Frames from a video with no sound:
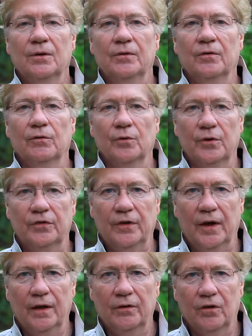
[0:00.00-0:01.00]
the
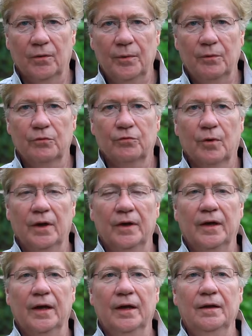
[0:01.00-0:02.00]
Louisiana Derby was run
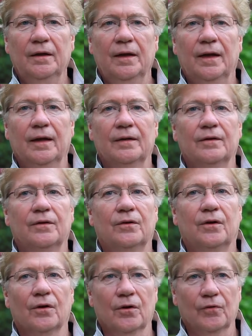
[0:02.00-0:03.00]
again, and
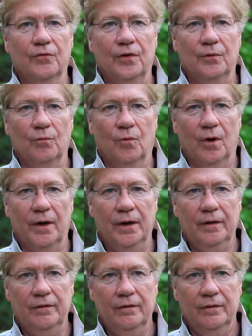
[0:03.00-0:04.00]
Gervin won
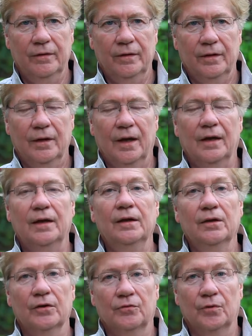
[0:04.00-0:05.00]
it, and he
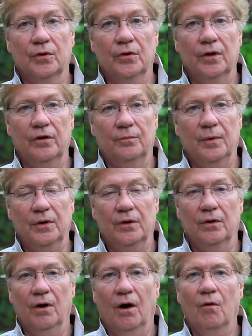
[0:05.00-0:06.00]
looked real good. He's been
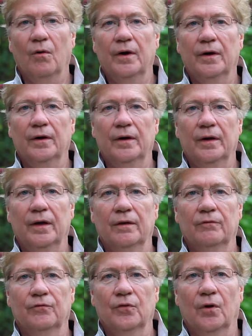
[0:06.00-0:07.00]
good all winter
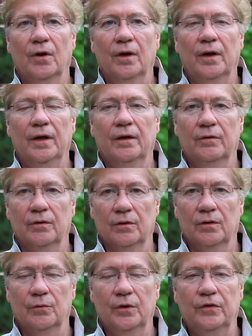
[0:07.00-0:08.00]
in
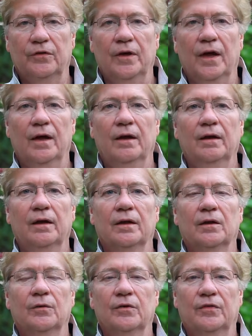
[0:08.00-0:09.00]
Louisiana, in
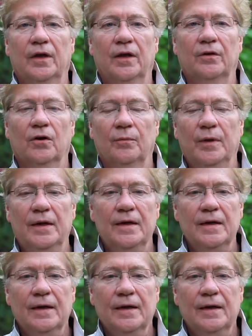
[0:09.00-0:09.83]
the Louisiana Derby.